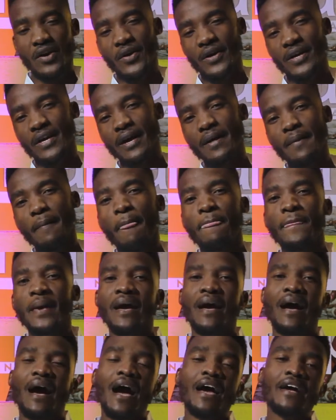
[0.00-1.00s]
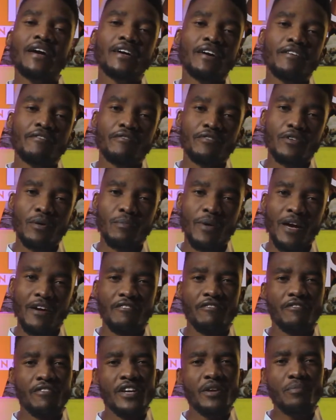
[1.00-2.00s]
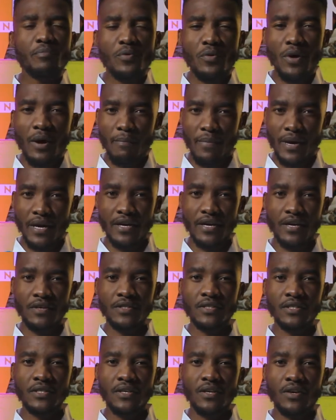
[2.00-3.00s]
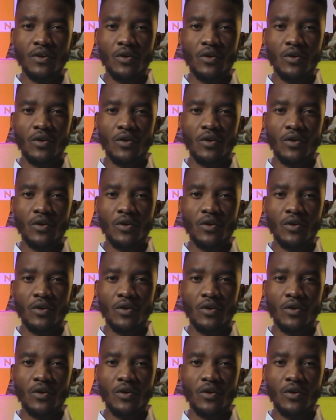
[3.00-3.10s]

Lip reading: Okay, I come from a very poor background